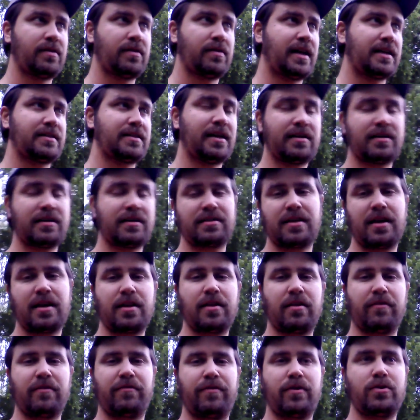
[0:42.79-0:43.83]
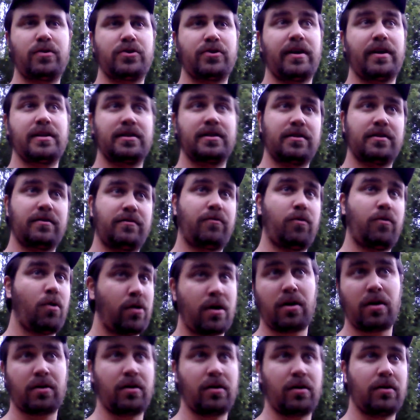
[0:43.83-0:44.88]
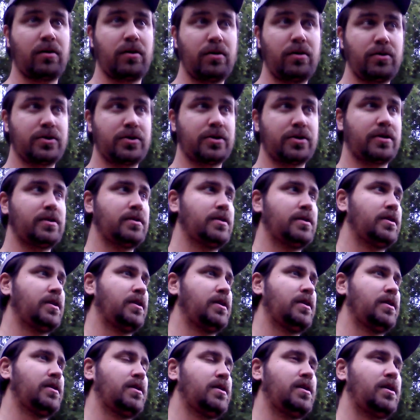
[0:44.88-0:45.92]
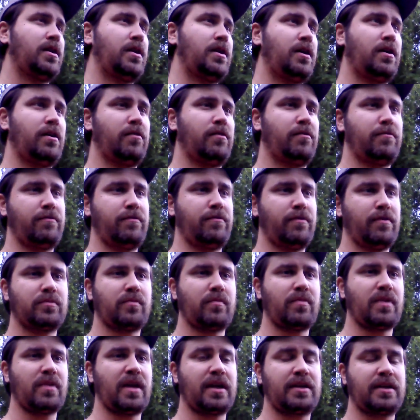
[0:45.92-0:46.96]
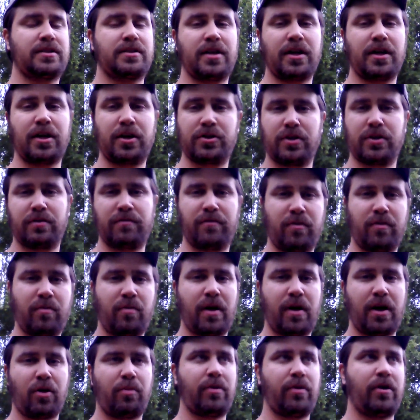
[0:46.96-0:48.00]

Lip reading: That's not to say the future is a foregone conclusion of extinction for monarch